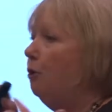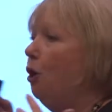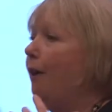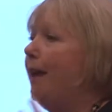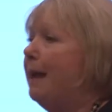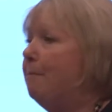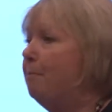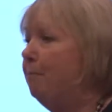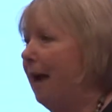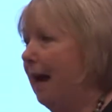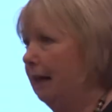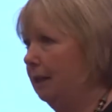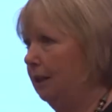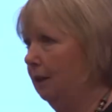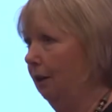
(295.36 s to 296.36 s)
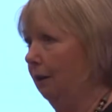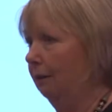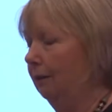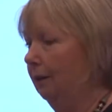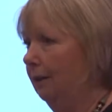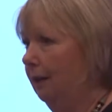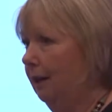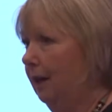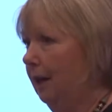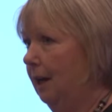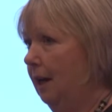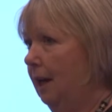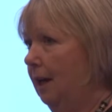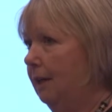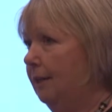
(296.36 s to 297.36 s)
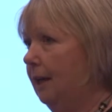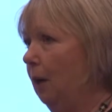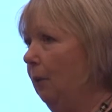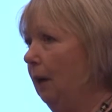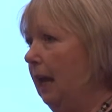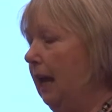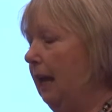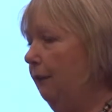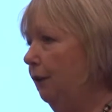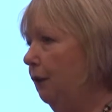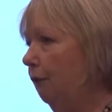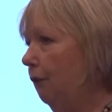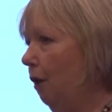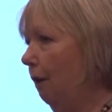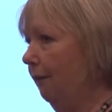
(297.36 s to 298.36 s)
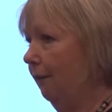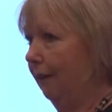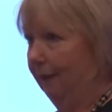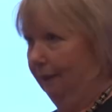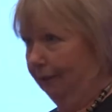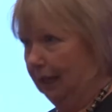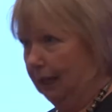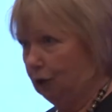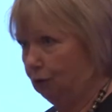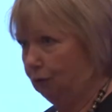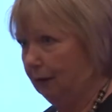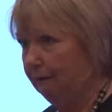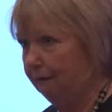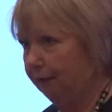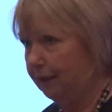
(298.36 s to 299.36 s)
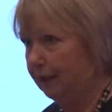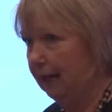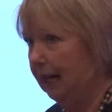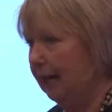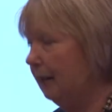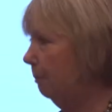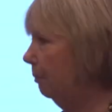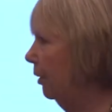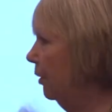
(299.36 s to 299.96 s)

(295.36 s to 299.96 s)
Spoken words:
you're impacted on. So if you've got the extreme fatigue